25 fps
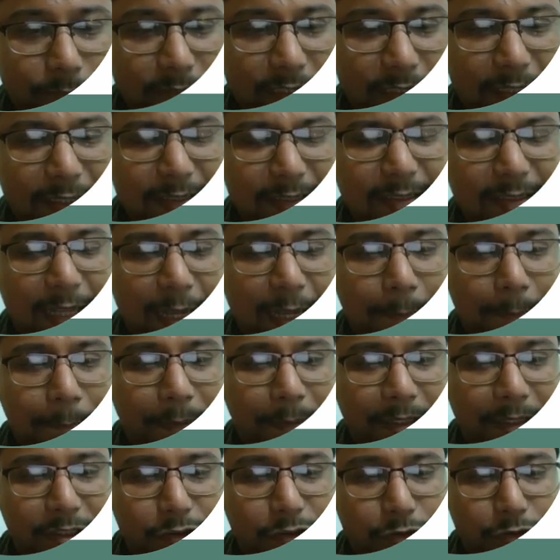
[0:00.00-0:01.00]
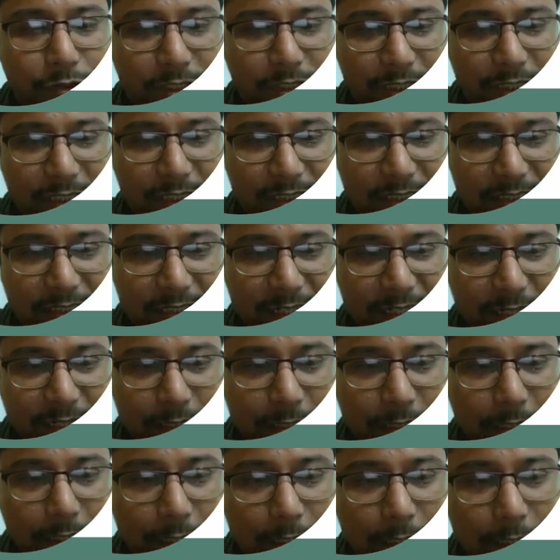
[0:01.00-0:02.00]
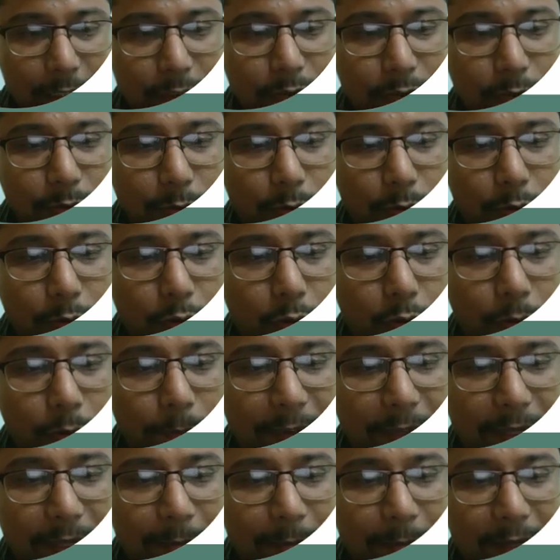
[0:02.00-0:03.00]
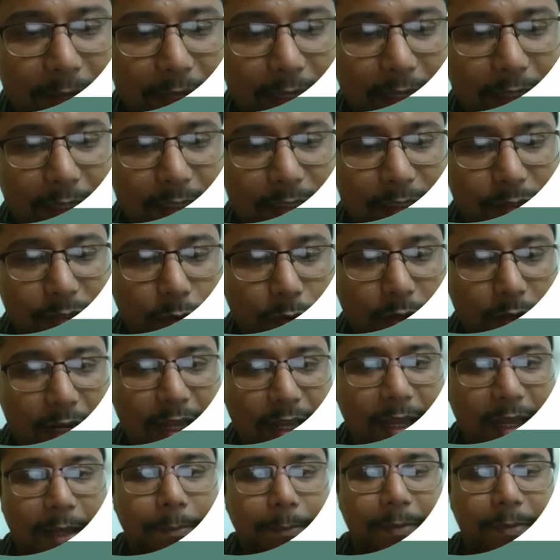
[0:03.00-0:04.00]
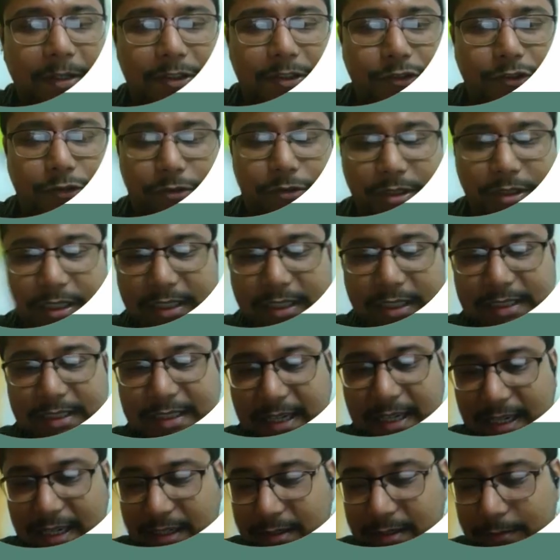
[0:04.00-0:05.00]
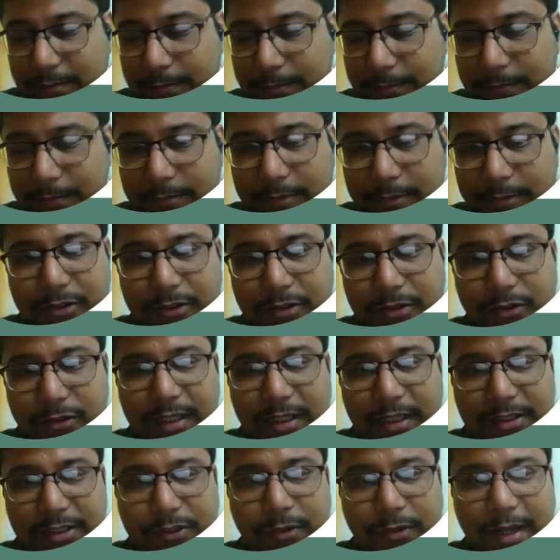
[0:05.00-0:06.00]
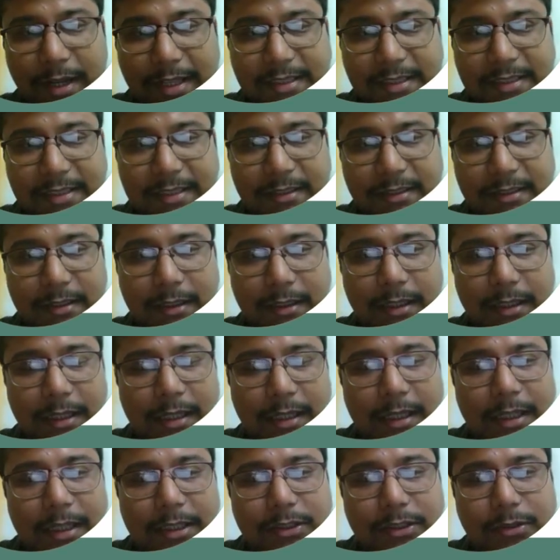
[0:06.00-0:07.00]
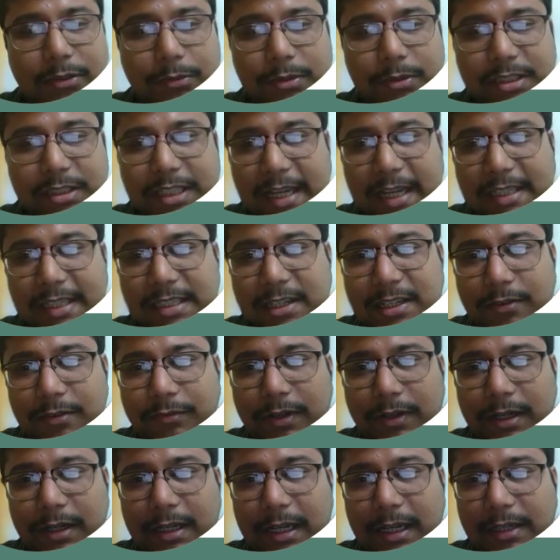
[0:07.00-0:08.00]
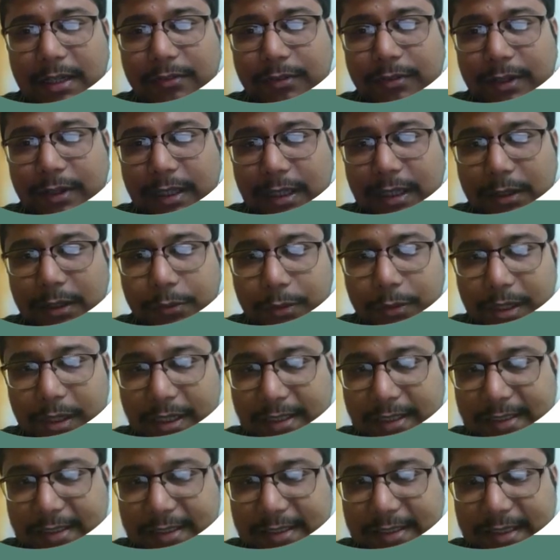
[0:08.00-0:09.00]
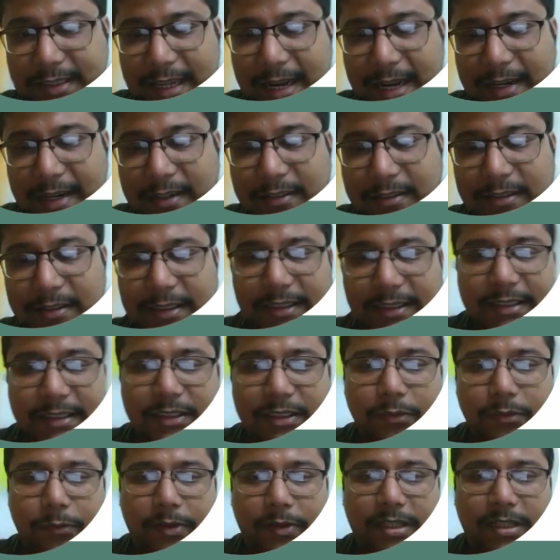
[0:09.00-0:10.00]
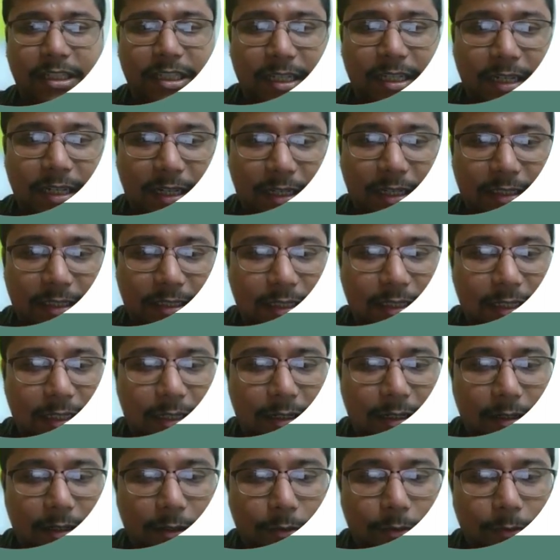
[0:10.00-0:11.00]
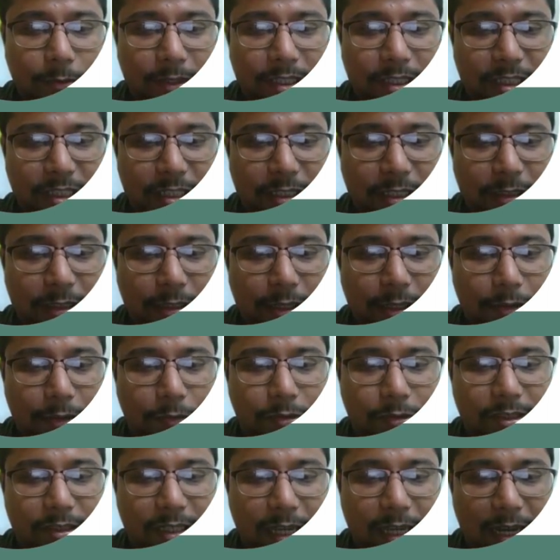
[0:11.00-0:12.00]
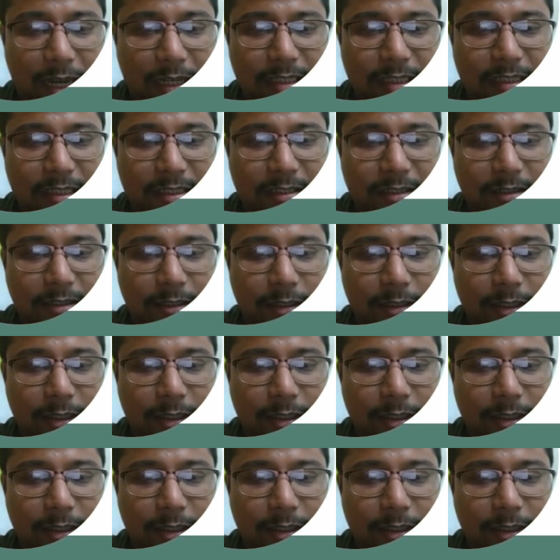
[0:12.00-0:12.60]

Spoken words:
is hyperestrogenic state. So low BMI is not a hyperestrogenic state. So that is your answer. So just after delivery uterus is at, this question is a question that was asked